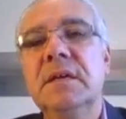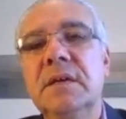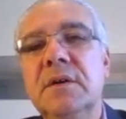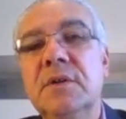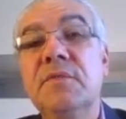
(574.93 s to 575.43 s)

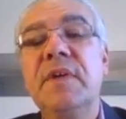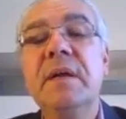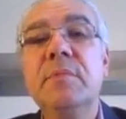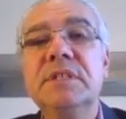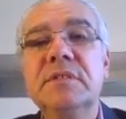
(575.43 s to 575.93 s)
on a
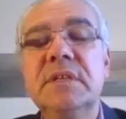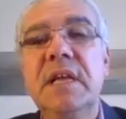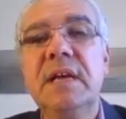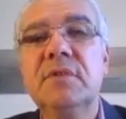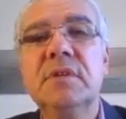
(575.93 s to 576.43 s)
vibratory
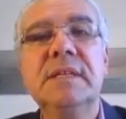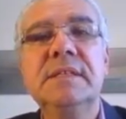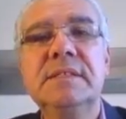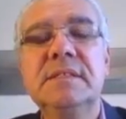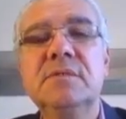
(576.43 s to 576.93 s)
level, and
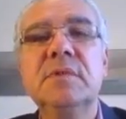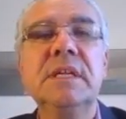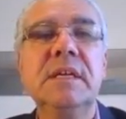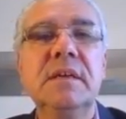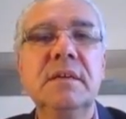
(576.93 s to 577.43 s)
this is
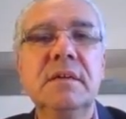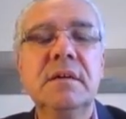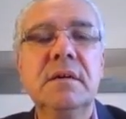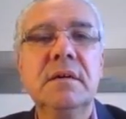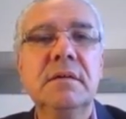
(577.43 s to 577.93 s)
really,
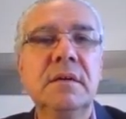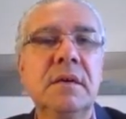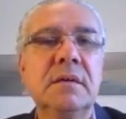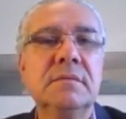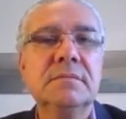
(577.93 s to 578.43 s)

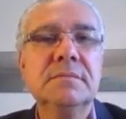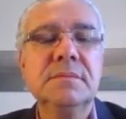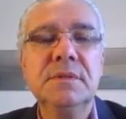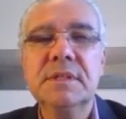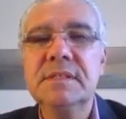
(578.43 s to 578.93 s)

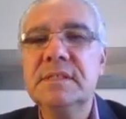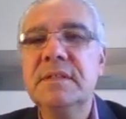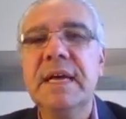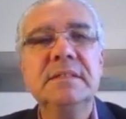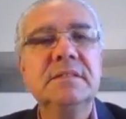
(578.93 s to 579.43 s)
you can see
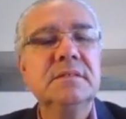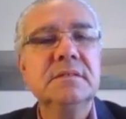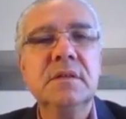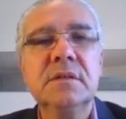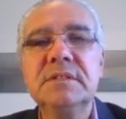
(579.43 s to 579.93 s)
that
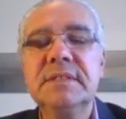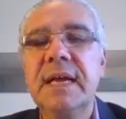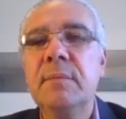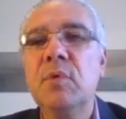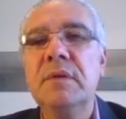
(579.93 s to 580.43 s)
all the
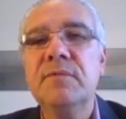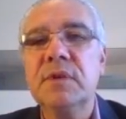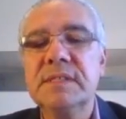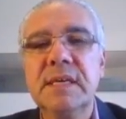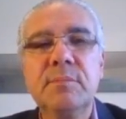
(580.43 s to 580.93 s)
time when, for
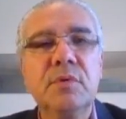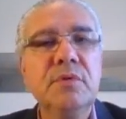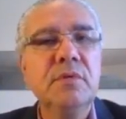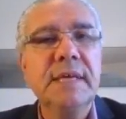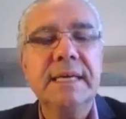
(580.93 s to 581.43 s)
example,
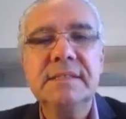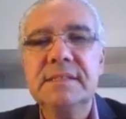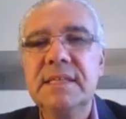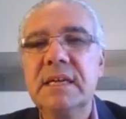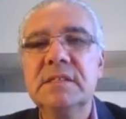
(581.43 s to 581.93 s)
you look at
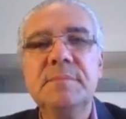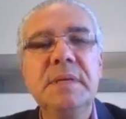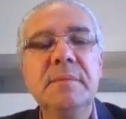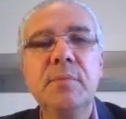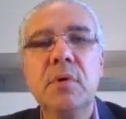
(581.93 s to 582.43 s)

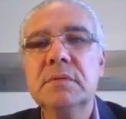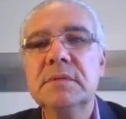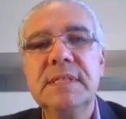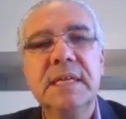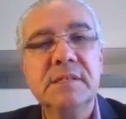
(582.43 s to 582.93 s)

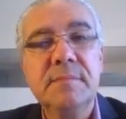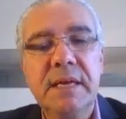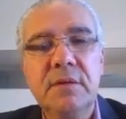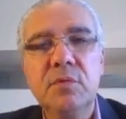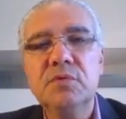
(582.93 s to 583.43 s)

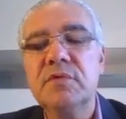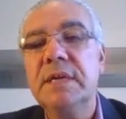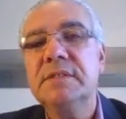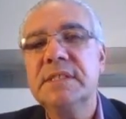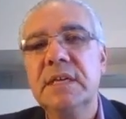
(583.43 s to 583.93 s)
salesmen who
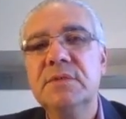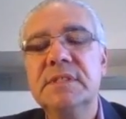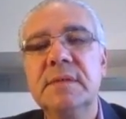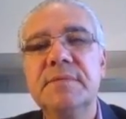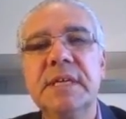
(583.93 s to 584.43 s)
try to sell you
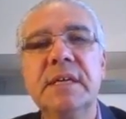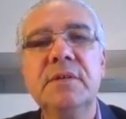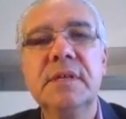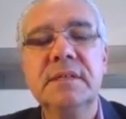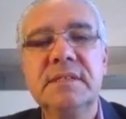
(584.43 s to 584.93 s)
something, and
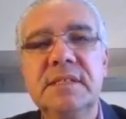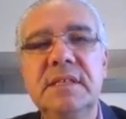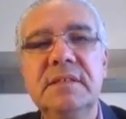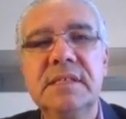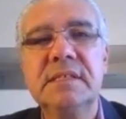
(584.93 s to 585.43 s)
you can
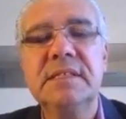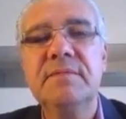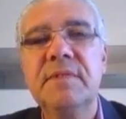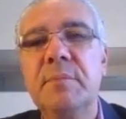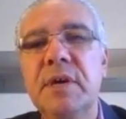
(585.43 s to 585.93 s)
sense that
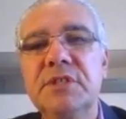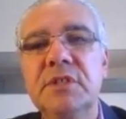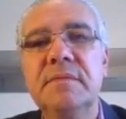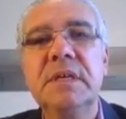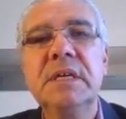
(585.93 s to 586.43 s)
vibration of